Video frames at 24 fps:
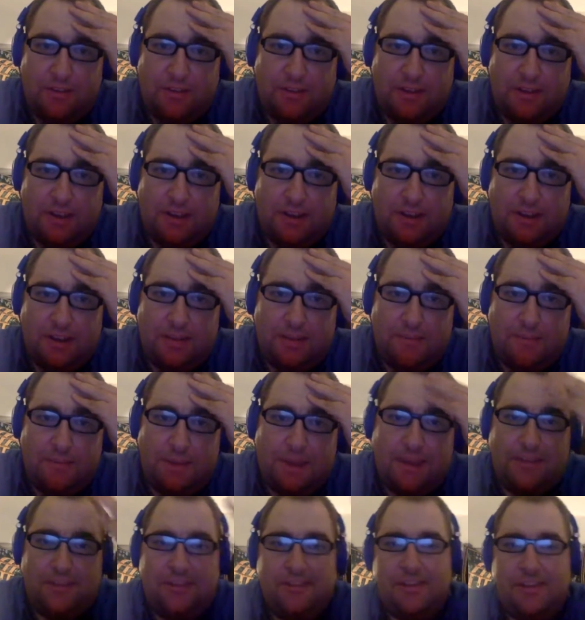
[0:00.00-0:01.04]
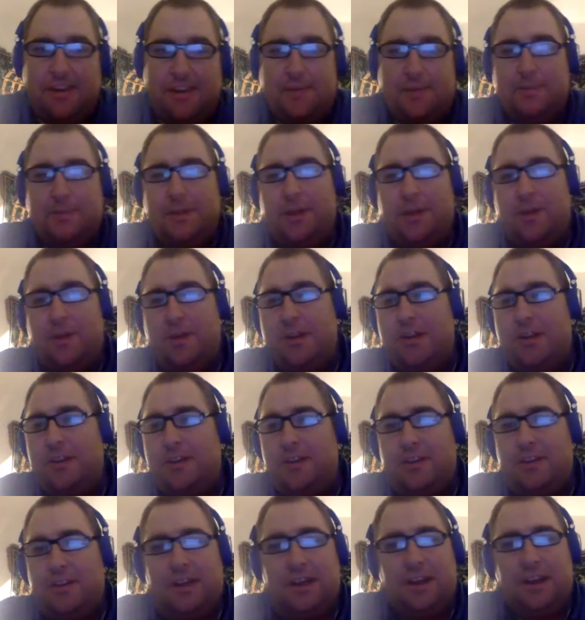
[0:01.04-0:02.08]
and then the bases end up loaded.
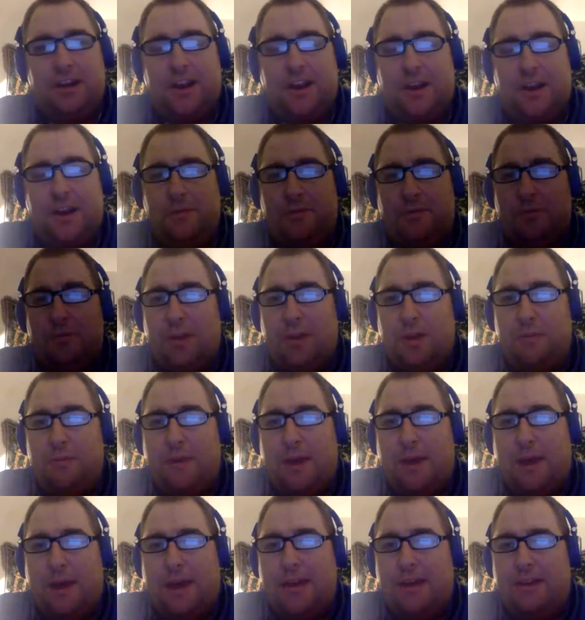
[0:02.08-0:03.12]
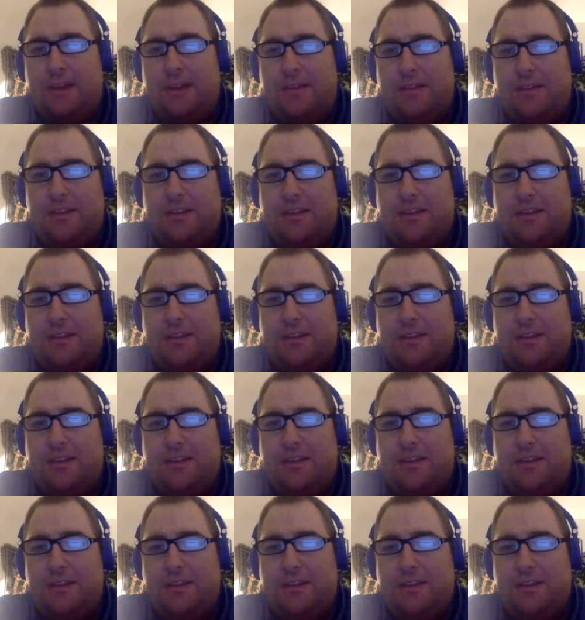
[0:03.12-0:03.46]
In comes Will Meyer,